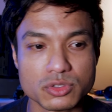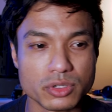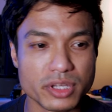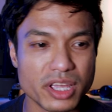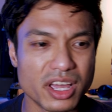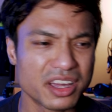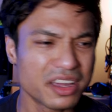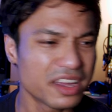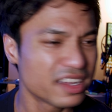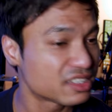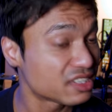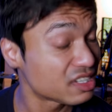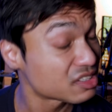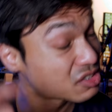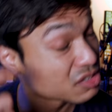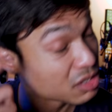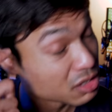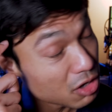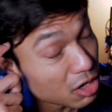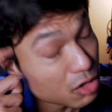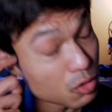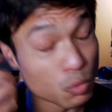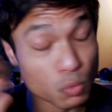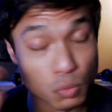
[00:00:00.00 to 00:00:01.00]
So yeah, guys, that's
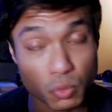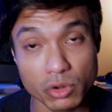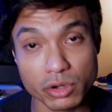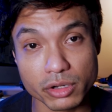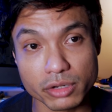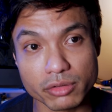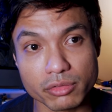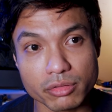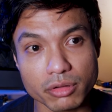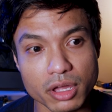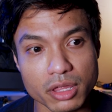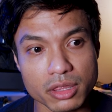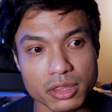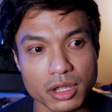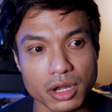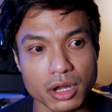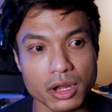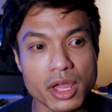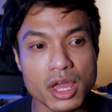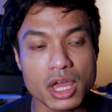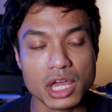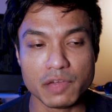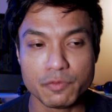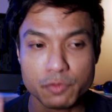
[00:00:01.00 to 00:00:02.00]
a lot of work right
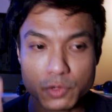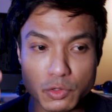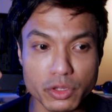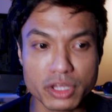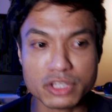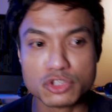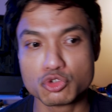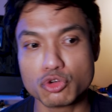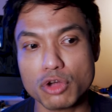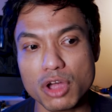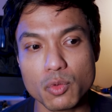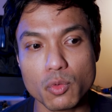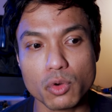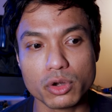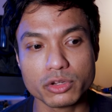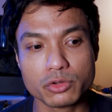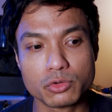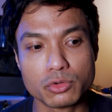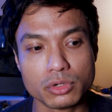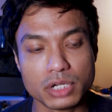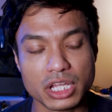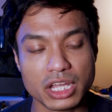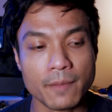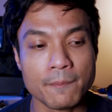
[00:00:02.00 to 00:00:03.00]
there. If you do enjoy
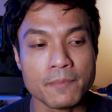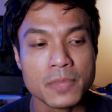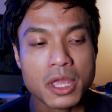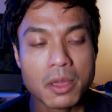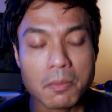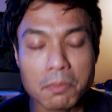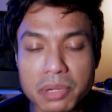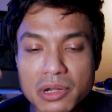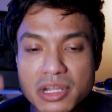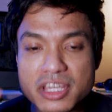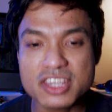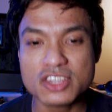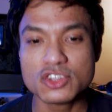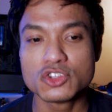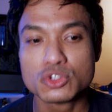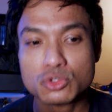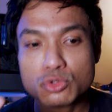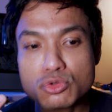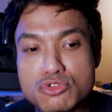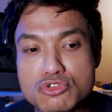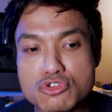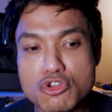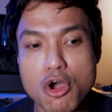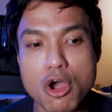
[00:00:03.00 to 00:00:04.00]
water cooling, please
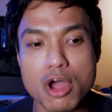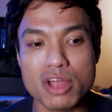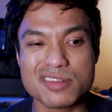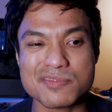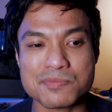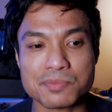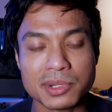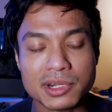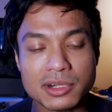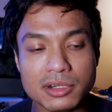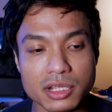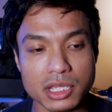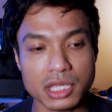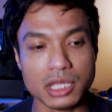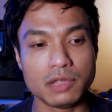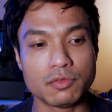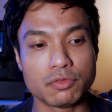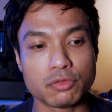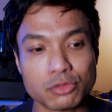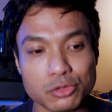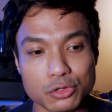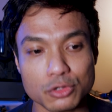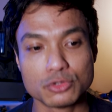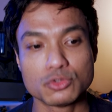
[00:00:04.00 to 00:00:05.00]
do not
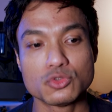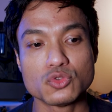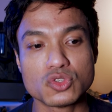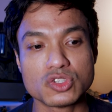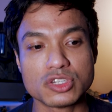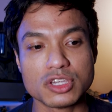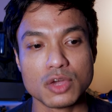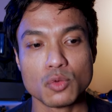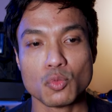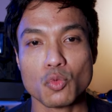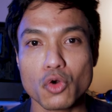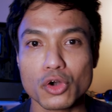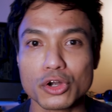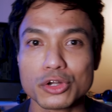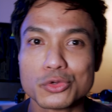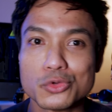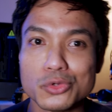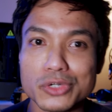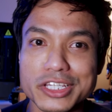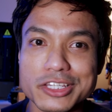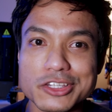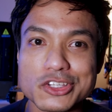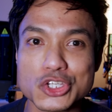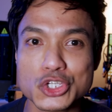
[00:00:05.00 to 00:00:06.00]
believe those who say water
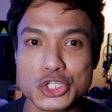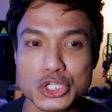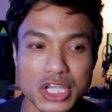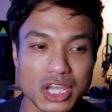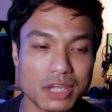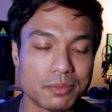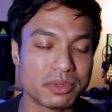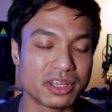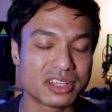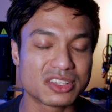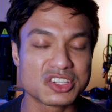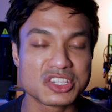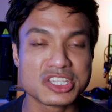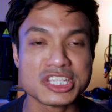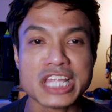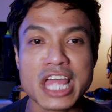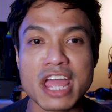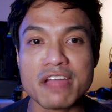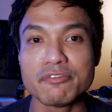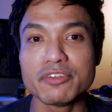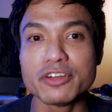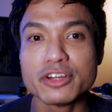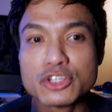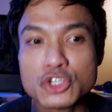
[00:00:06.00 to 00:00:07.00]
cooling is cheap. It's
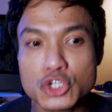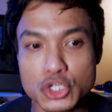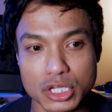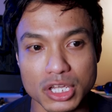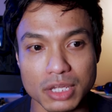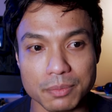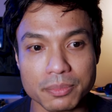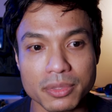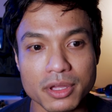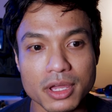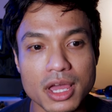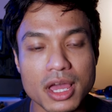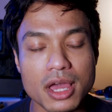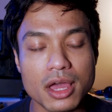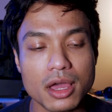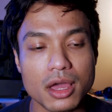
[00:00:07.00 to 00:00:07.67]
never cheap.